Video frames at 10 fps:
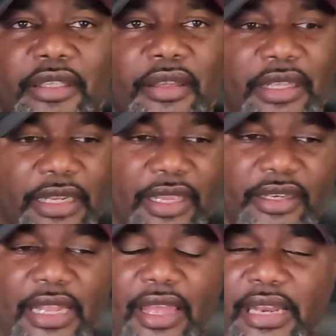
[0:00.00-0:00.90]

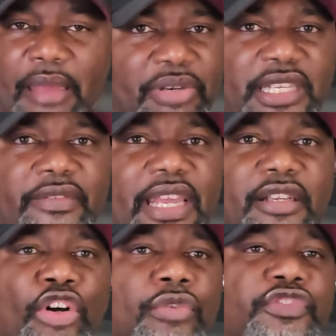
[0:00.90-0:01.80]
And I believe that
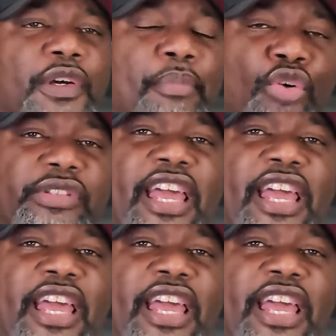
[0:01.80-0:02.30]
goes for most